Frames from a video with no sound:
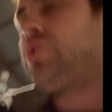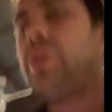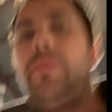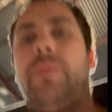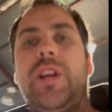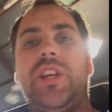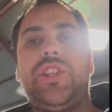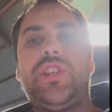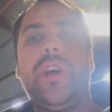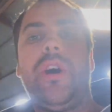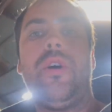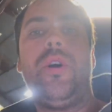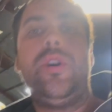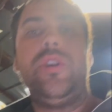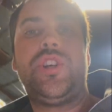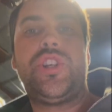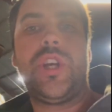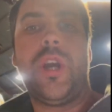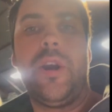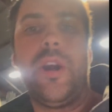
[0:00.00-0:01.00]
I'm going to
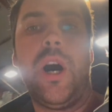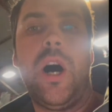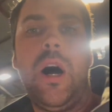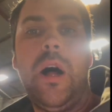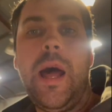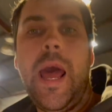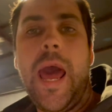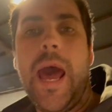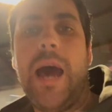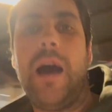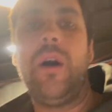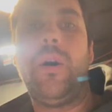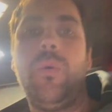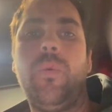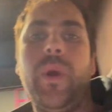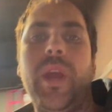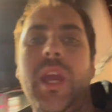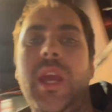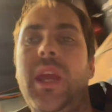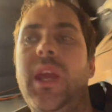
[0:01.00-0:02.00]
show y'all how
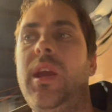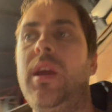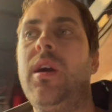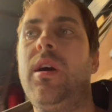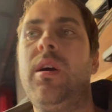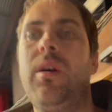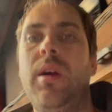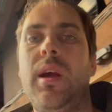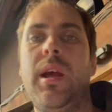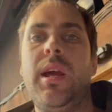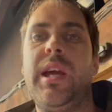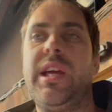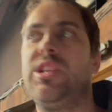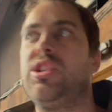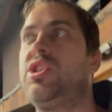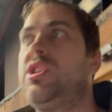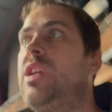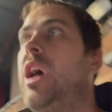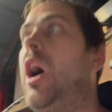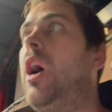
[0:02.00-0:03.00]
we
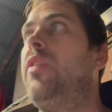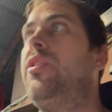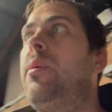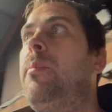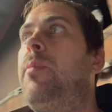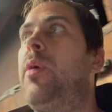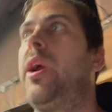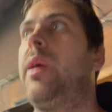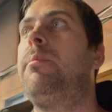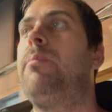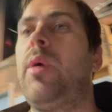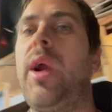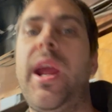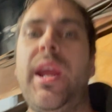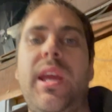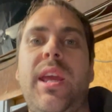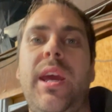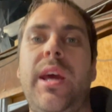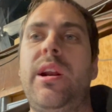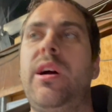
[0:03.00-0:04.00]
installed the big brake
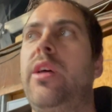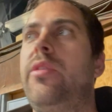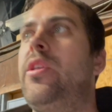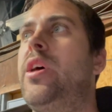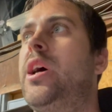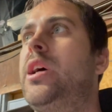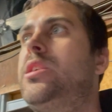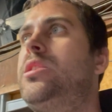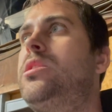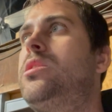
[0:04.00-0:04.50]
kit on this.